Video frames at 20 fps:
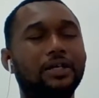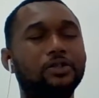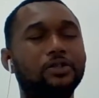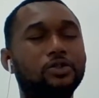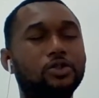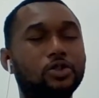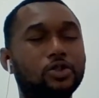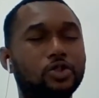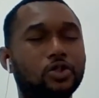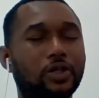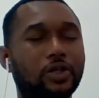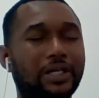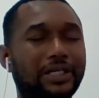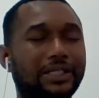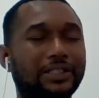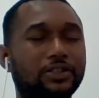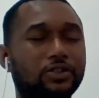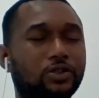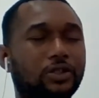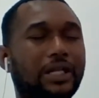
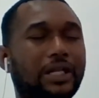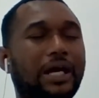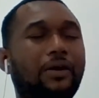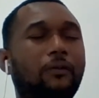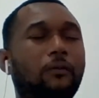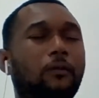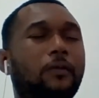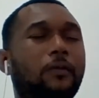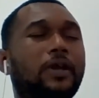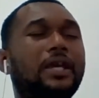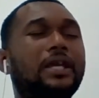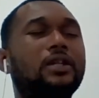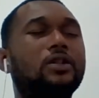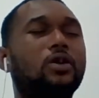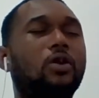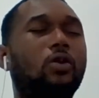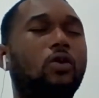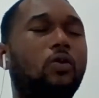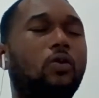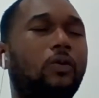usually so that we
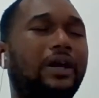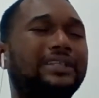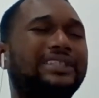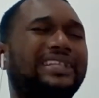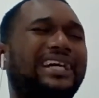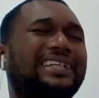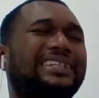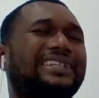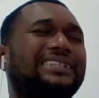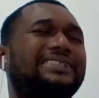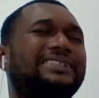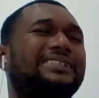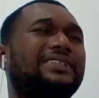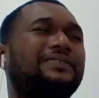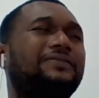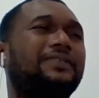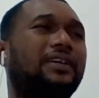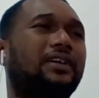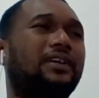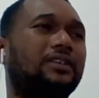know what are the
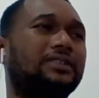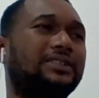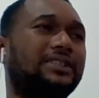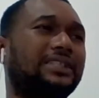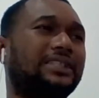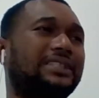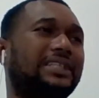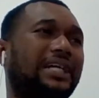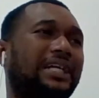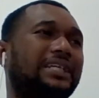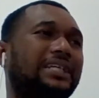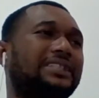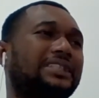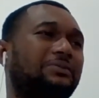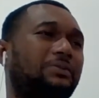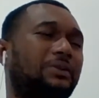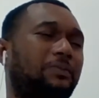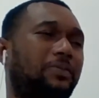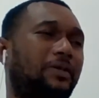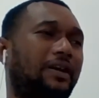difficulties, challenges
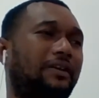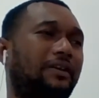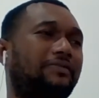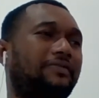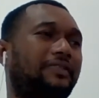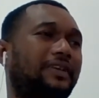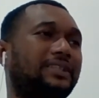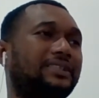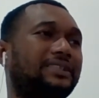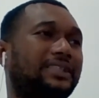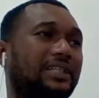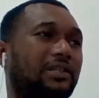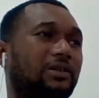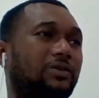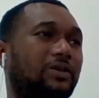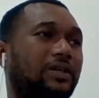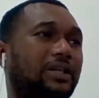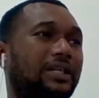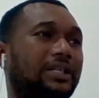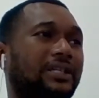people are facing.
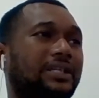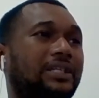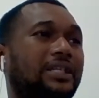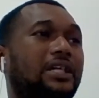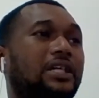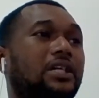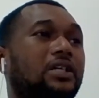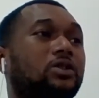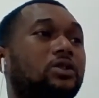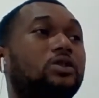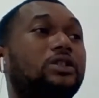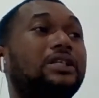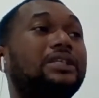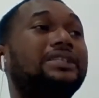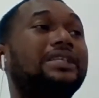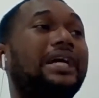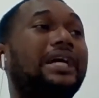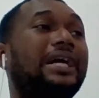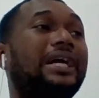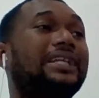So
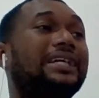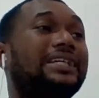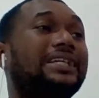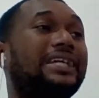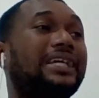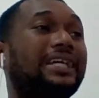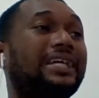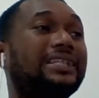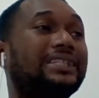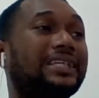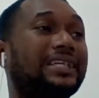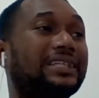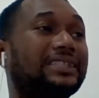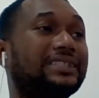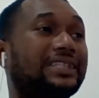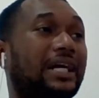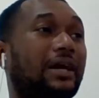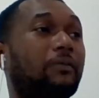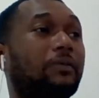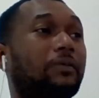these are the key things
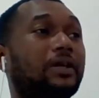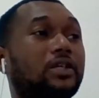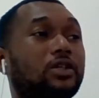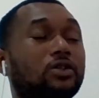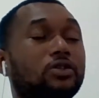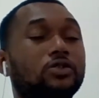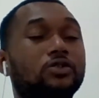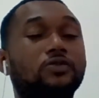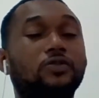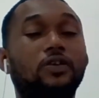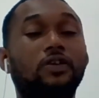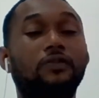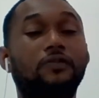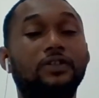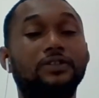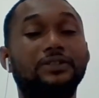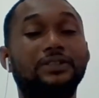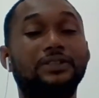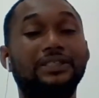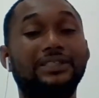that we use for
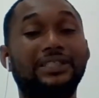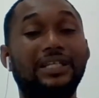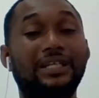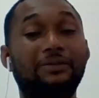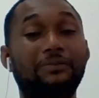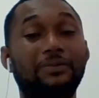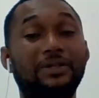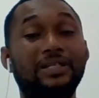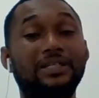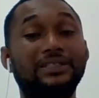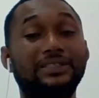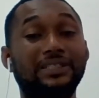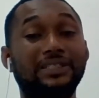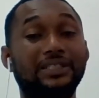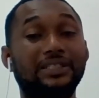sustainability.